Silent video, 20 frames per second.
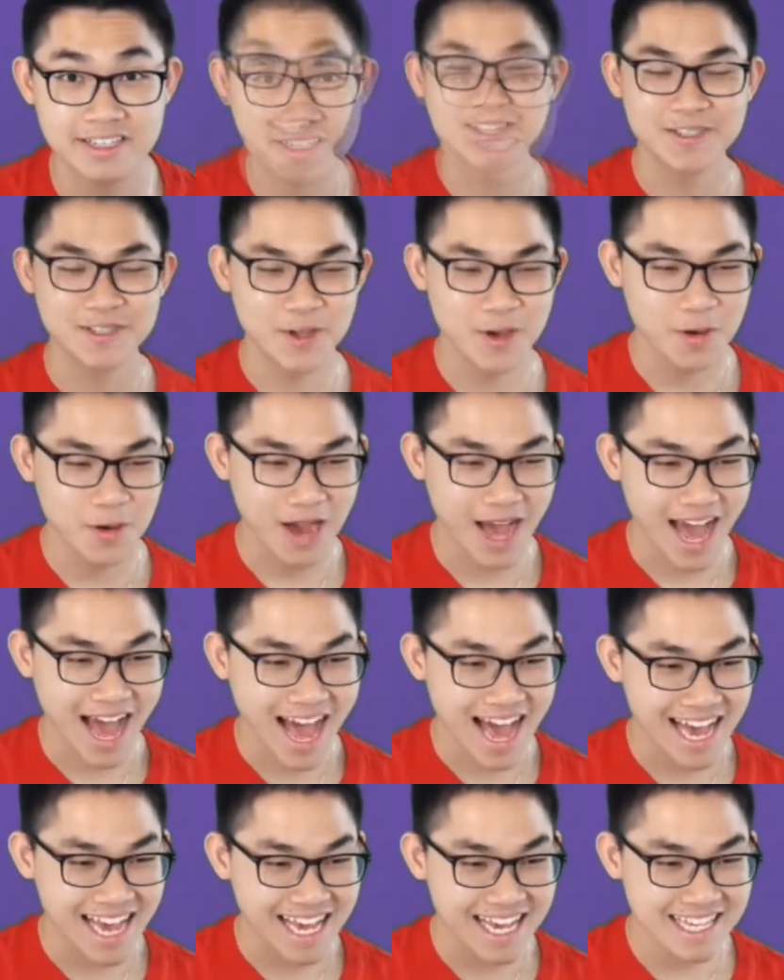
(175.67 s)
So
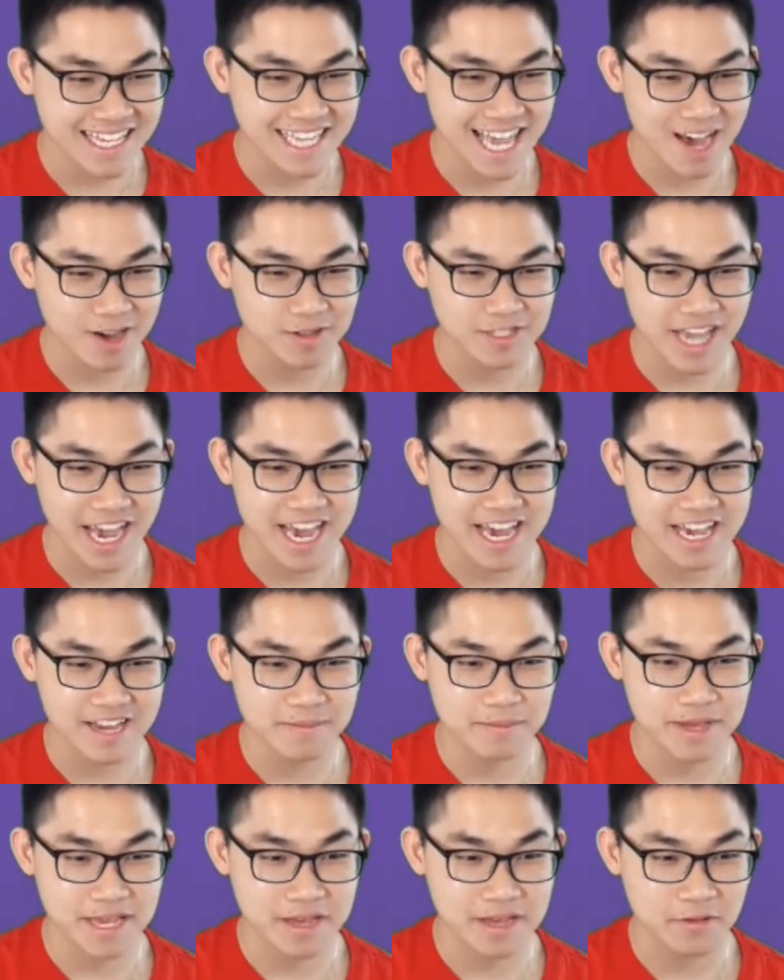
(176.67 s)
I tells A and
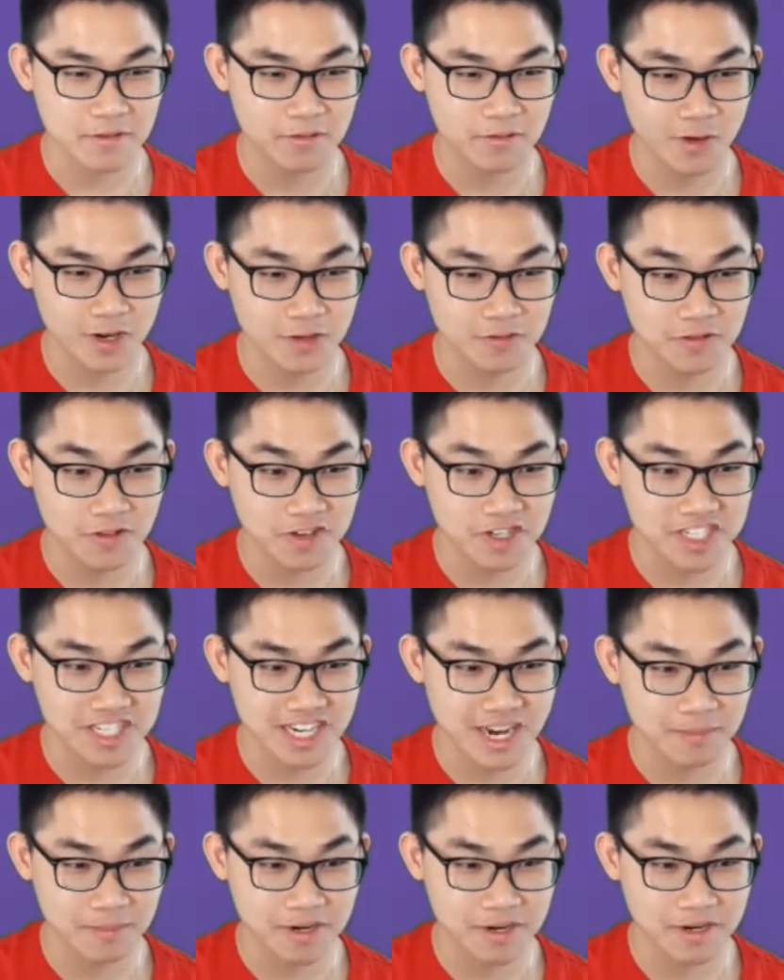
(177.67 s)
B, for the first
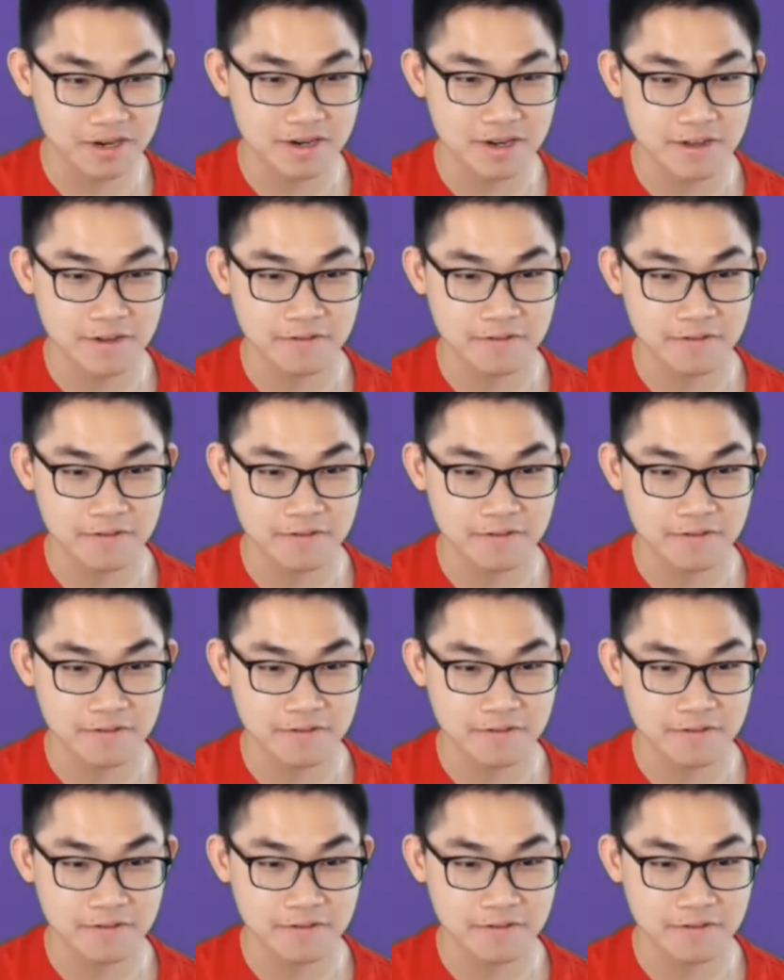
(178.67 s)
number,